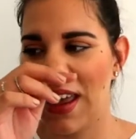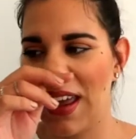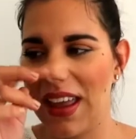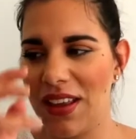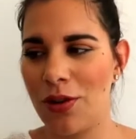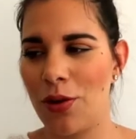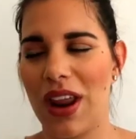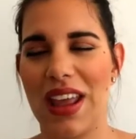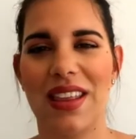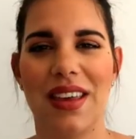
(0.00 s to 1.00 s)
and you know
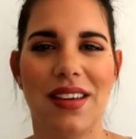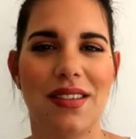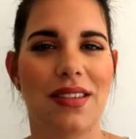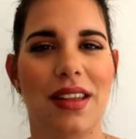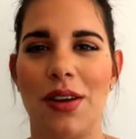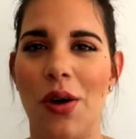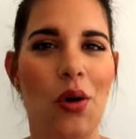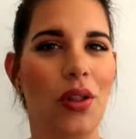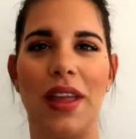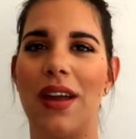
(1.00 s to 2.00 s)
Radius and
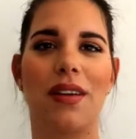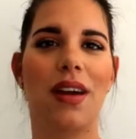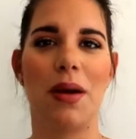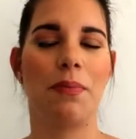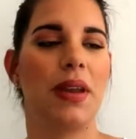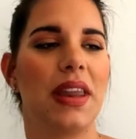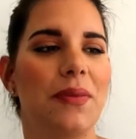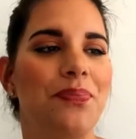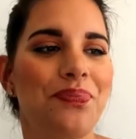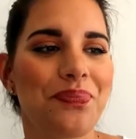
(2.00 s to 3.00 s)
all their company.
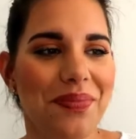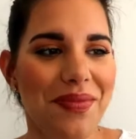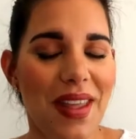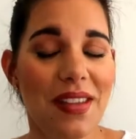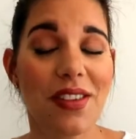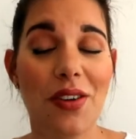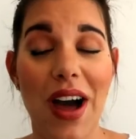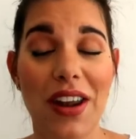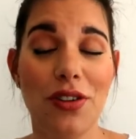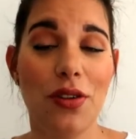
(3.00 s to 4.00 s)
So
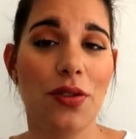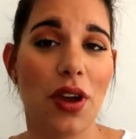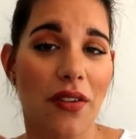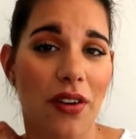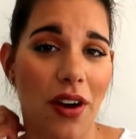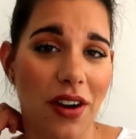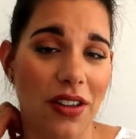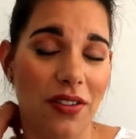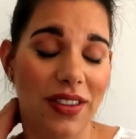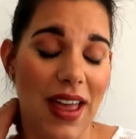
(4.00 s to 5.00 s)
I don't know if you have
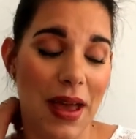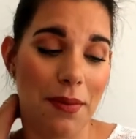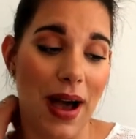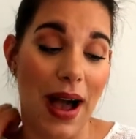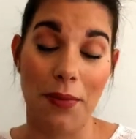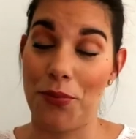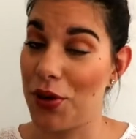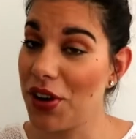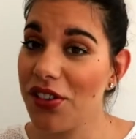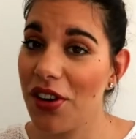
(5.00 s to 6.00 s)
heard of them, I'm
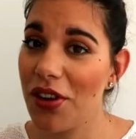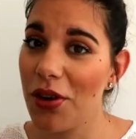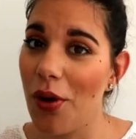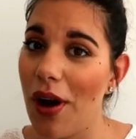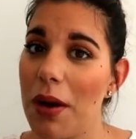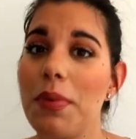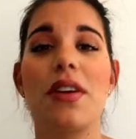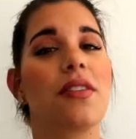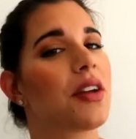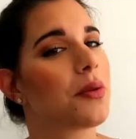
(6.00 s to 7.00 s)
pretty sure you are
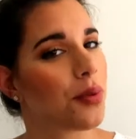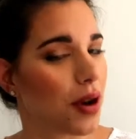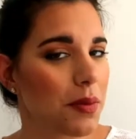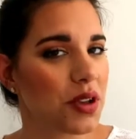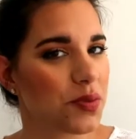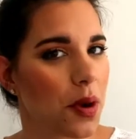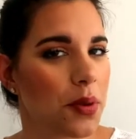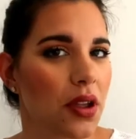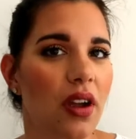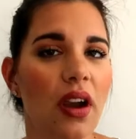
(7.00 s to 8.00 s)
because they're pretty much
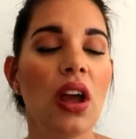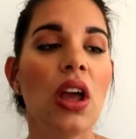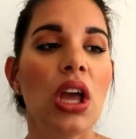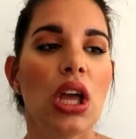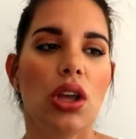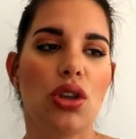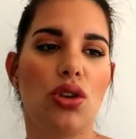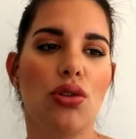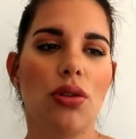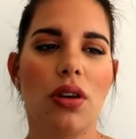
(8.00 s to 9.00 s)
popular.
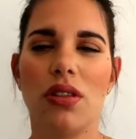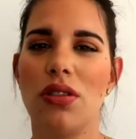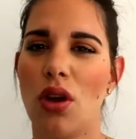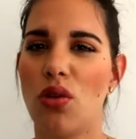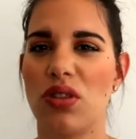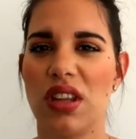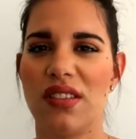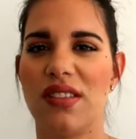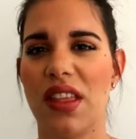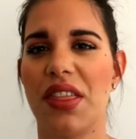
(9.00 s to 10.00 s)
You could
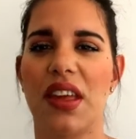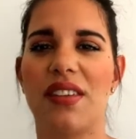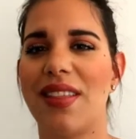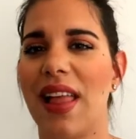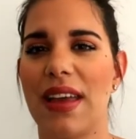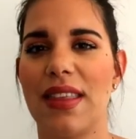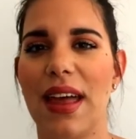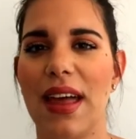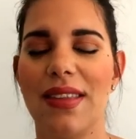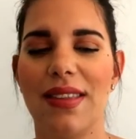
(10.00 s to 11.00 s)
notice things like
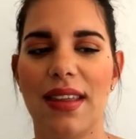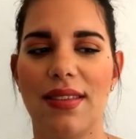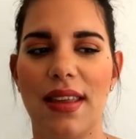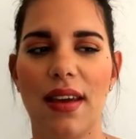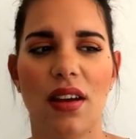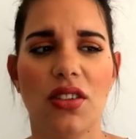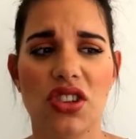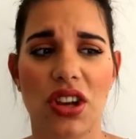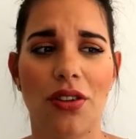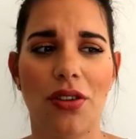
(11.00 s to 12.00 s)
that, that they're
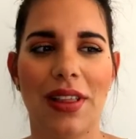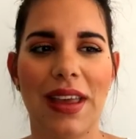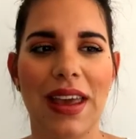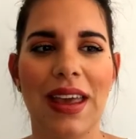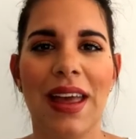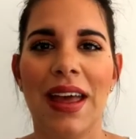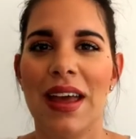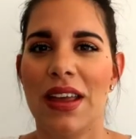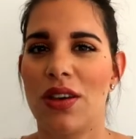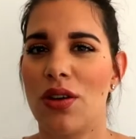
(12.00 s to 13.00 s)
generally
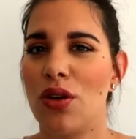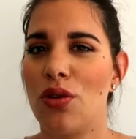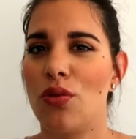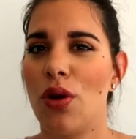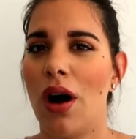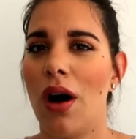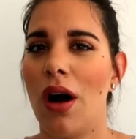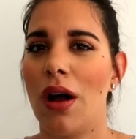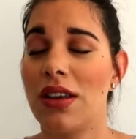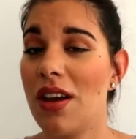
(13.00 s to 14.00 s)
you know,
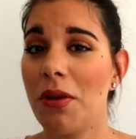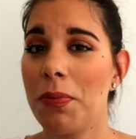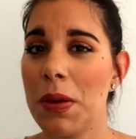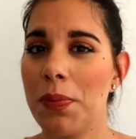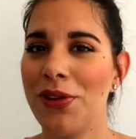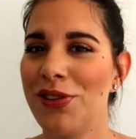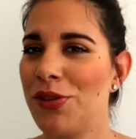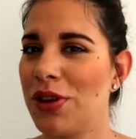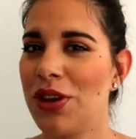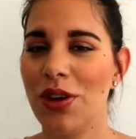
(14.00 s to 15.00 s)
uh, young people
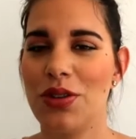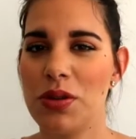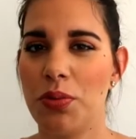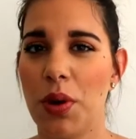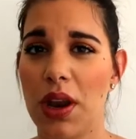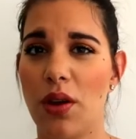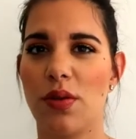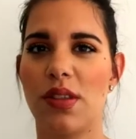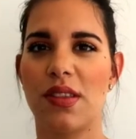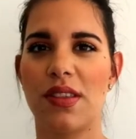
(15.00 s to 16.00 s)
doing YouTube
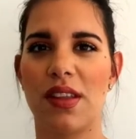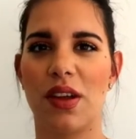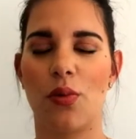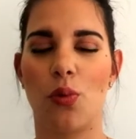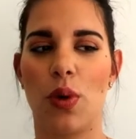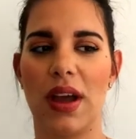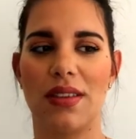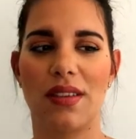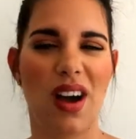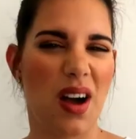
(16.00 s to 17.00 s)
videos
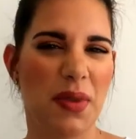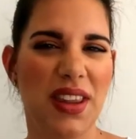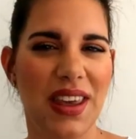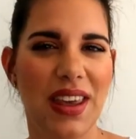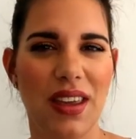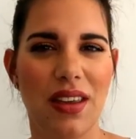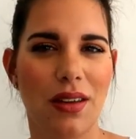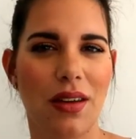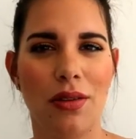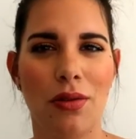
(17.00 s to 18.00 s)
with comedy,
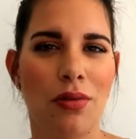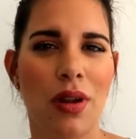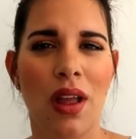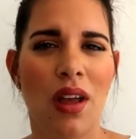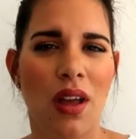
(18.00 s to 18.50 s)
you know,